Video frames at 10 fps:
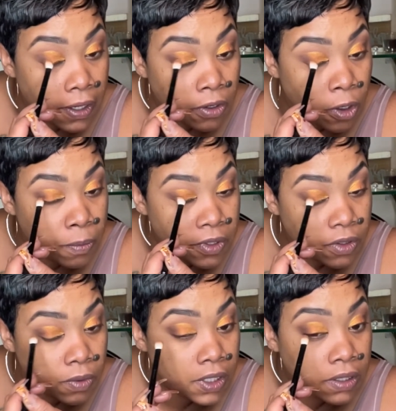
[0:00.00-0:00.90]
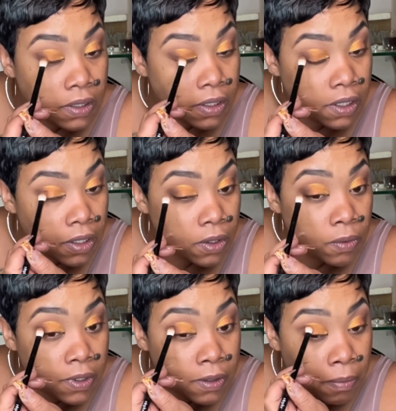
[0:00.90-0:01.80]
of go between
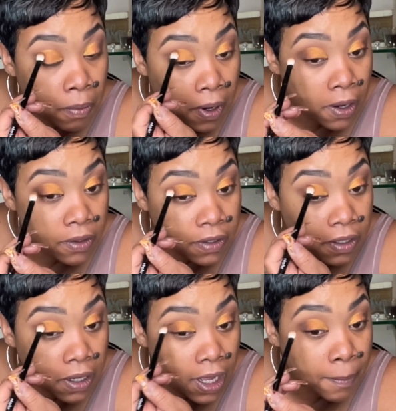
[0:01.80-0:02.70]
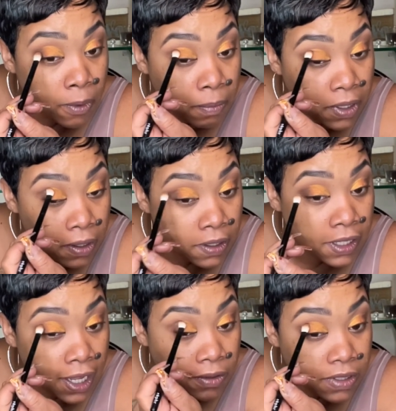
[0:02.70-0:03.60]
where the brown and the copper meet on the
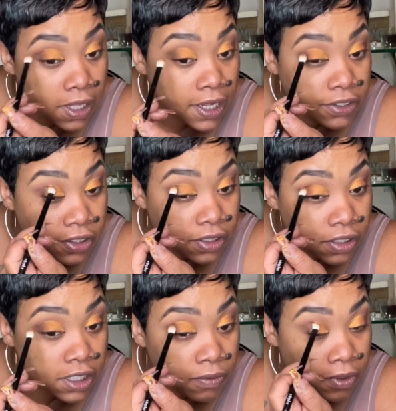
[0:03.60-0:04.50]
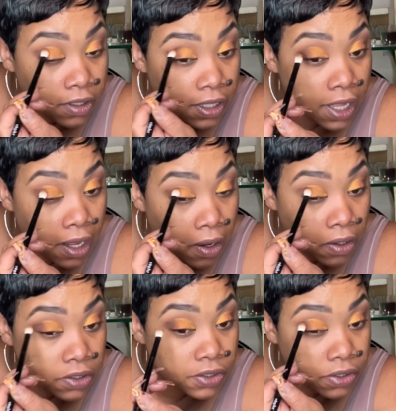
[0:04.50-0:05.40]
outside, just to get rid of that
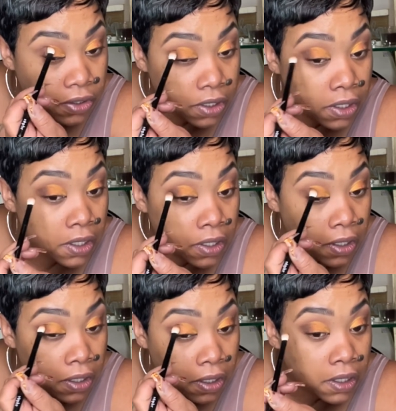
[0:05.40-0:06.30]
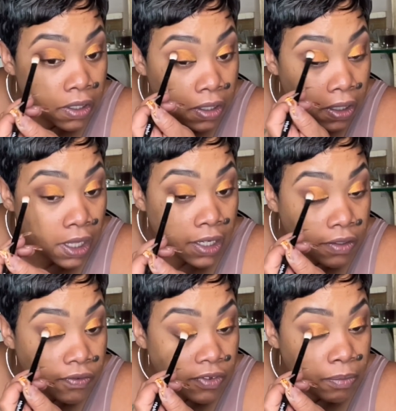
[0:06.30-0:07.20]
harsh line of
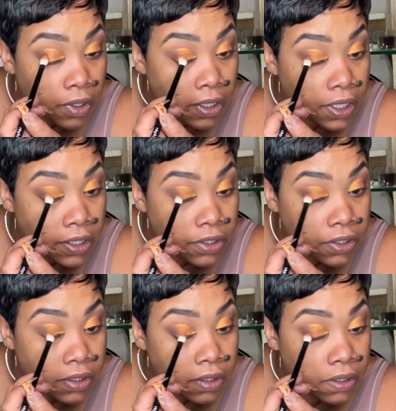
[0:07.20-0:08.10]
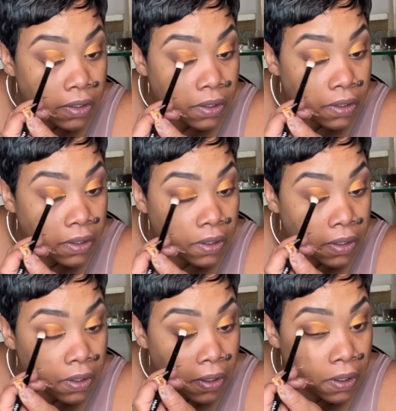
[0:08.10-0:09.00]
demarcation.
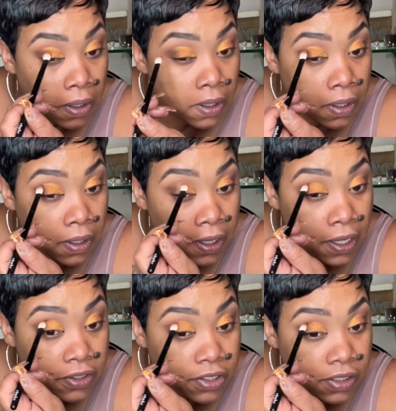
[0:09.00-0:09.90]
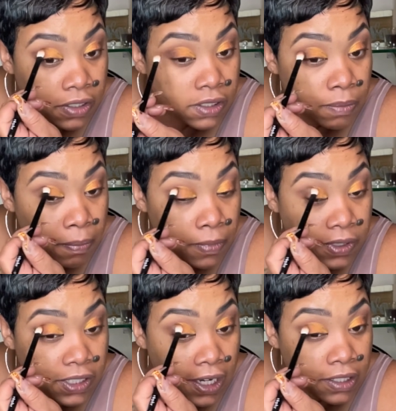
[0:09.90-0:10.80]
Again, just
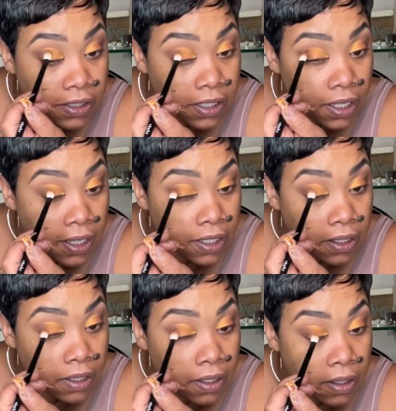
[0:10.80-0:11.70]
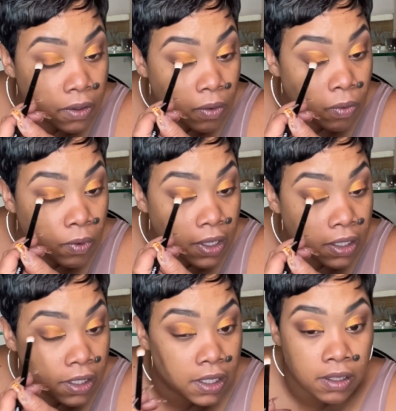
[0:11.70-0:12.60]
side to side,
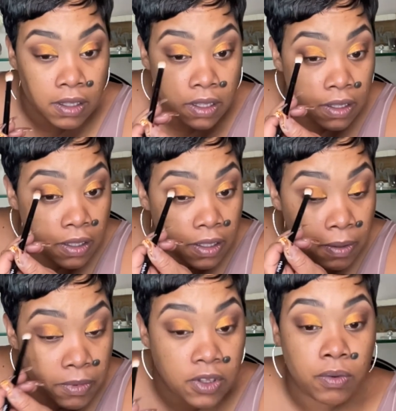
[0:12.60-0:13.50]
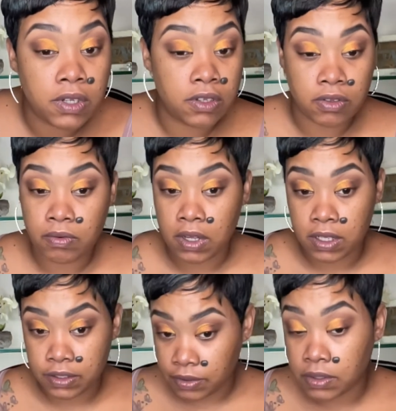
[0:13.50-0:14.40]
wiggling in between the two
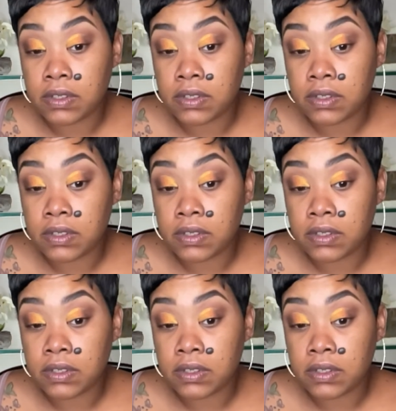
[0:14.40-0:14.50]
colors.